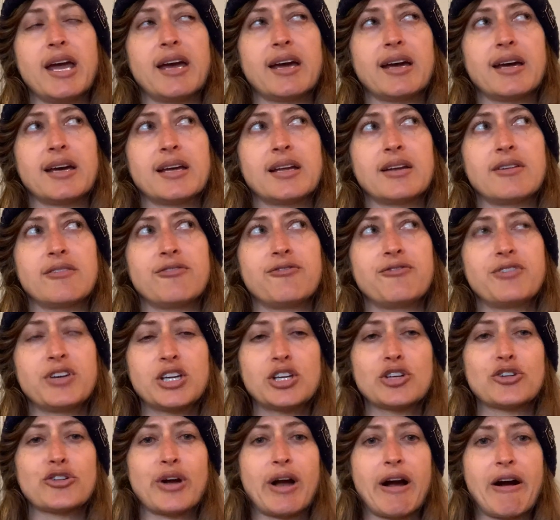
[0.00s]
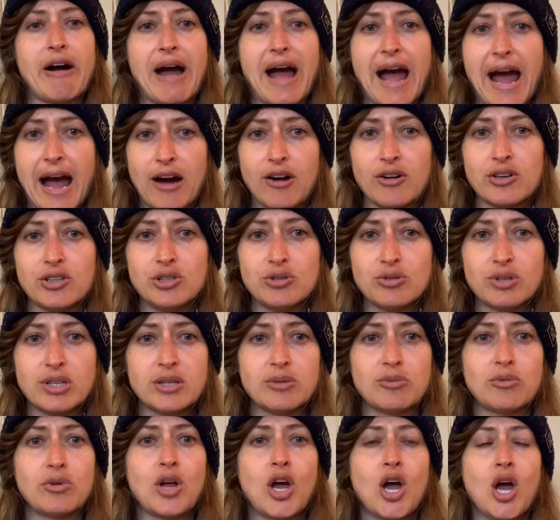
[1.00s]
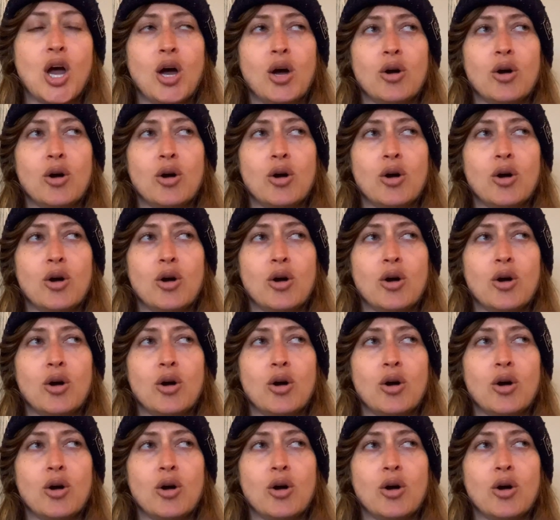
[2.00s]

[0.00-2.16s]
and figure out how you can